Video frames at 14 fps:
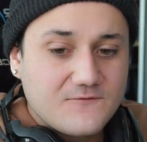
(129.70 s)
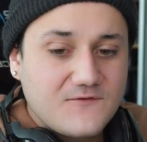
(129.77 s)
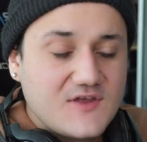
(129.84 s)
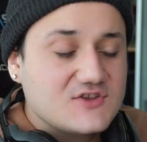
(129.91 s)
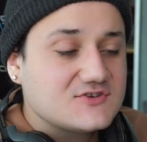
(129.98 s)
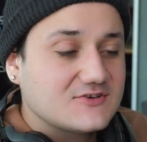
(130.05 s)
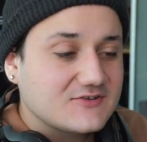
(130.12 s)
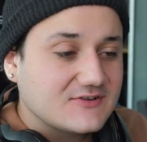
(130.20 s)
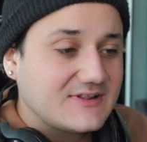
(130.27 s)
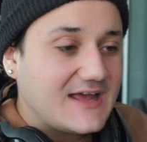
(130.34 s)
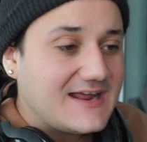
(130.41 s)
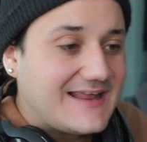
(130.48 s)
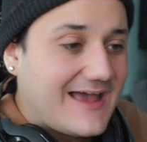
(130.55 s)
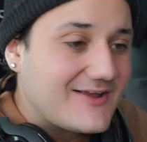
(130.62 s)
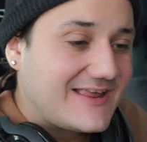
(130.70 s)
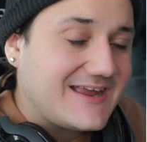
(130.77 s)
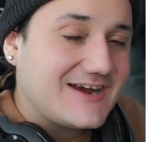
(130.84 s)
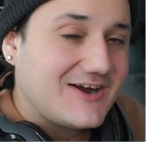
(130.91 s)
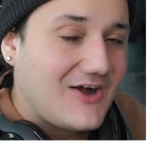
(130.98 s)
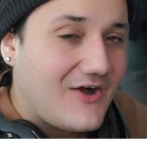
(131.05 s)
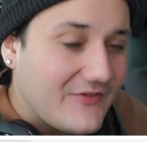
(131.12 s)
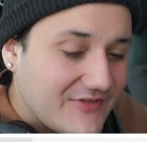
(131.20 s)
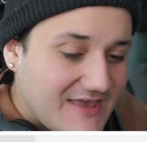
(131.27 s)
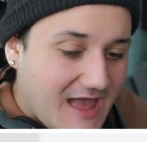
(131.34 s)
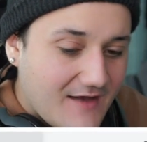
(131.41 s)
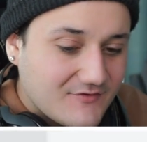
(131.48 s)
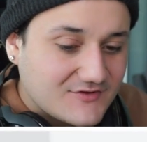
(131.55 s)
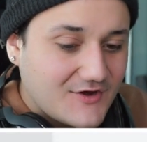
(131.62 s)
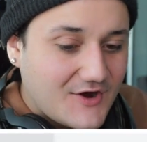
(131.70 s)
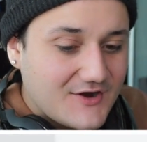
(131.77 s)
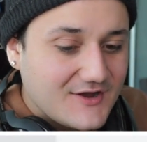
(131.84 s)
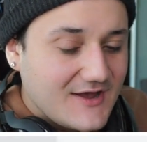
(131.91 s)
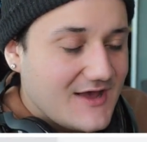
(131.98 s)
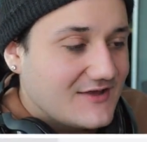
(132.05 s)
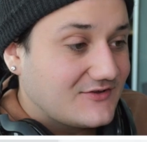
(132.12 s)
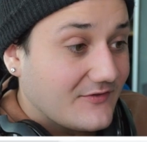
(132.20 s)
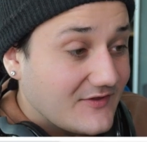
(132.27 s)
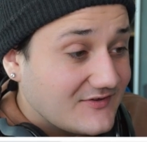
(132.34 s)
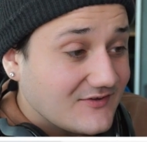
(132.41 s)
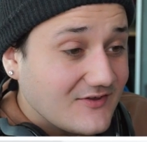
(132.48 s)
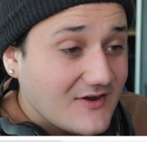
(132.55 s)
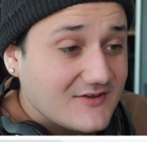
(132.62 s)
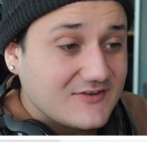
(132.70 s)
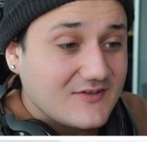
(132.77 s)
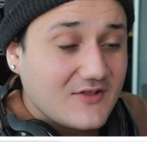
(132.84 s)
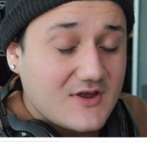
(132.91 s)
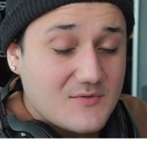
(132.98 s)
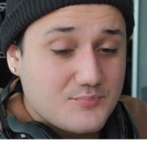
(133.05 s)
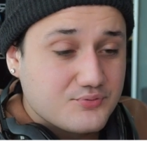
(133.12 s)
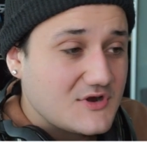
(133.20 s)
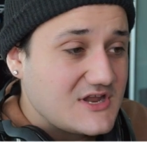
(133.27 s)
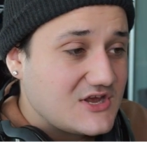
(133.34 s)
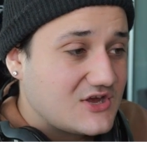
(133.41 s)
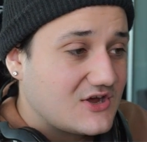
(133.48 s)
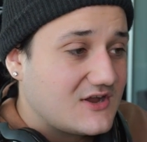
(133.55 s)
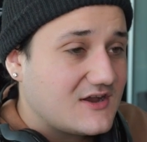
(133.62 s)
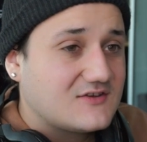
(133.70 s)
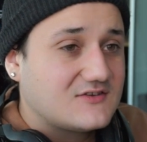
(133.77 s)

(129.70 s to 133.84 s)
features laid out here on the avatar. So this is honestly looking pretty good